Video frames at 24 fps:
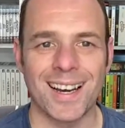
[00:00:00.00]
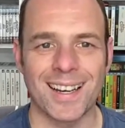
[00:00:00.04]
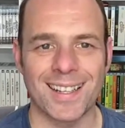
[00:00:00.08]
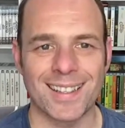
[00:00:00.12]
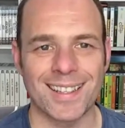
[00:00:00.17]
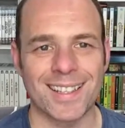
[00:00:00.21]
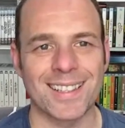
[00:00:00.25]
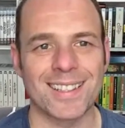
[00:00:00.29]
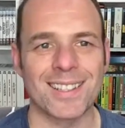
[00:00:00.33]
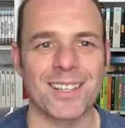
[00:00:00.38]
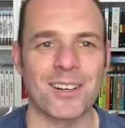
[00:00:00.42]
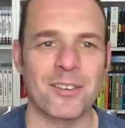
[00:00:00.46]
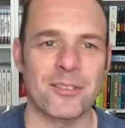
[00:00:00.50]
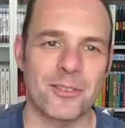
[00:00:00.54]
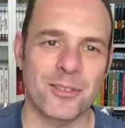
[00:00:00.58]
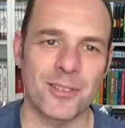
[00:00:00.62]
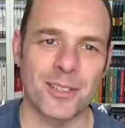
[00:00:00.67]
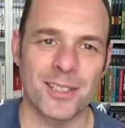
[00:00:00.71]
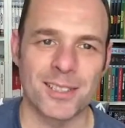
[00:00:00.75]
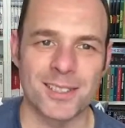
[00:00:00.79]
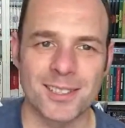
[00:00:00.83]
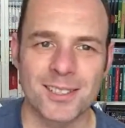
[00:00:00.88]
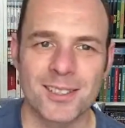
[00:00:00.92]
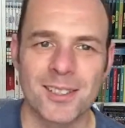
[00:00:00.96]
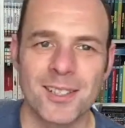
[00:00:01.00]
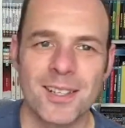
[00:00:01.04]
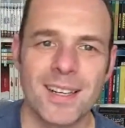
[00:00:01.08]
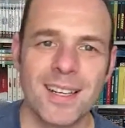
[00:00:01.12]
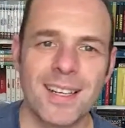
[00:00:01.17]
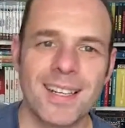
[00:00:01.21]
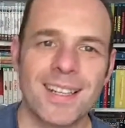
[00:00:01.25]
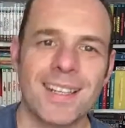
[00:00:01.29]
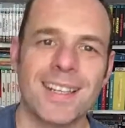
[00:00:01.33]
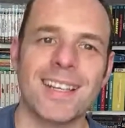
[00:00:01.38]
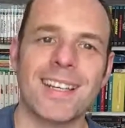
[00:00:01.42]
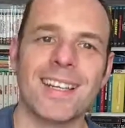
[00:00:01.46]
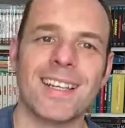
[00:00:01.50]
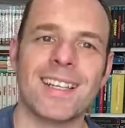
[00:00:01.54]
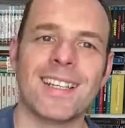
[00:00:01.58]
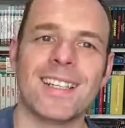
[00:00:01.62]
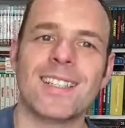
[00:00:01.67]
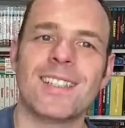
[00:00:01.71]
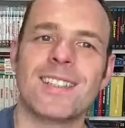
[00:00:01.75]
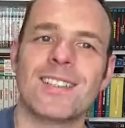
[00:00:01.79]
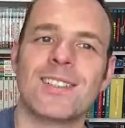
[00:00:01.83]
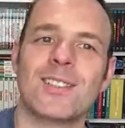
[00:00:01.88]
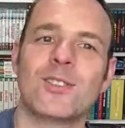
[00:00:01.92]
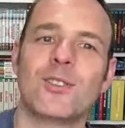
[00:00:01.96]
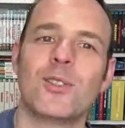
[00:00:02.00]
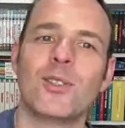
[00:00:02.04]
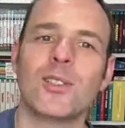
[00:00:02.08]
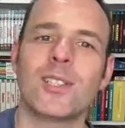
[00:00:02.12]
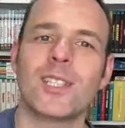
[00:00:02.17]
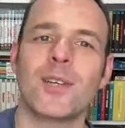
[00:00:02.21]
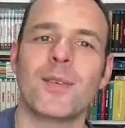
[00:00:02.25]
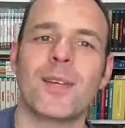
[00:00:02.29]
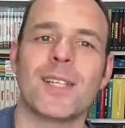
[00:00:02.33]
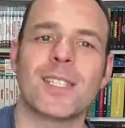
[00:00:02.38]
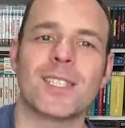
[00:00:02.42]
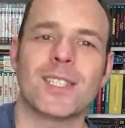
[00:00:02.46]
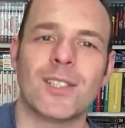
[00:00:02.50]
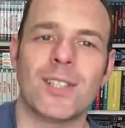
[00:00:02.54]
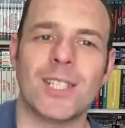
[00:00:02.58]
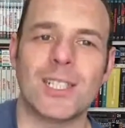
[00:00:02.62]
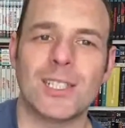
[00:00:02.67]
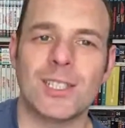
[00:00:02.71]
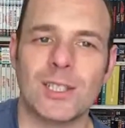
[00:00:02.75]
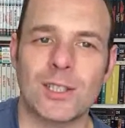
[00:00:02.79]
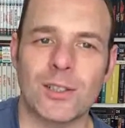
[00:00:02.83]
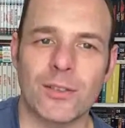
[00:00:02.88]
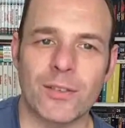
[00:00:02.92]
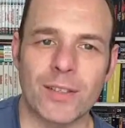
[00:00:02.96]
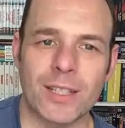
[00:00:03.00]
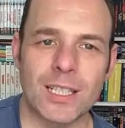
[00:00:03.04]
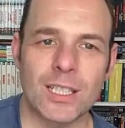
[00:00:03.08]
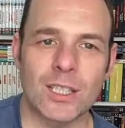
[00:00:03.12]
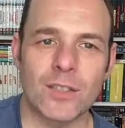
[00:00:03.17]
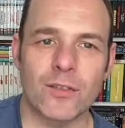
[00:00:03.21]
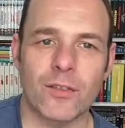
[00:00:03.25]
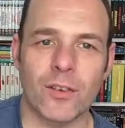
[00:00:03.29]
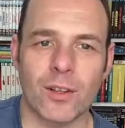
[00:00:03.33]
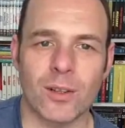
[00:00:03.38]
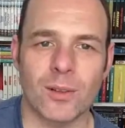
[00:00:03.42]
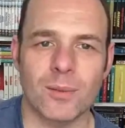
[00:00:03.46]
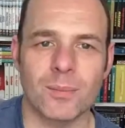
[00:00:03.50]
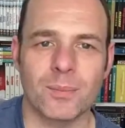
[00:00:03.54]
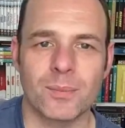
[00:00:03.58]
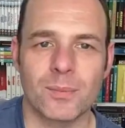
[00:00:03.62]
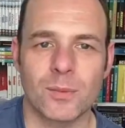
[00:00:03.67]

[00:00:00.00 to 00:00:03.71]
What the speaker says: I like that phrase. 2K restorations of each film,